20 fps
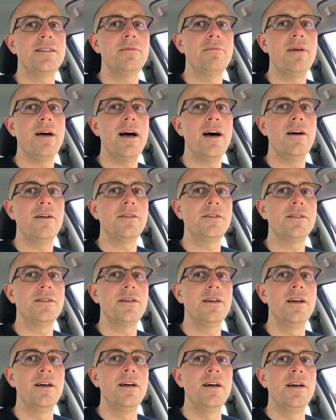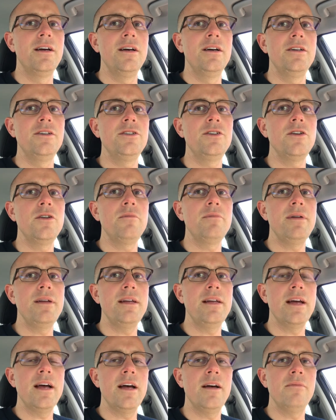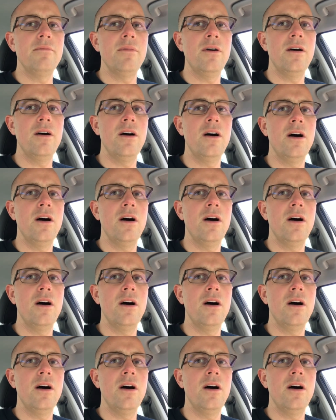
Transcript: about 2 p.m.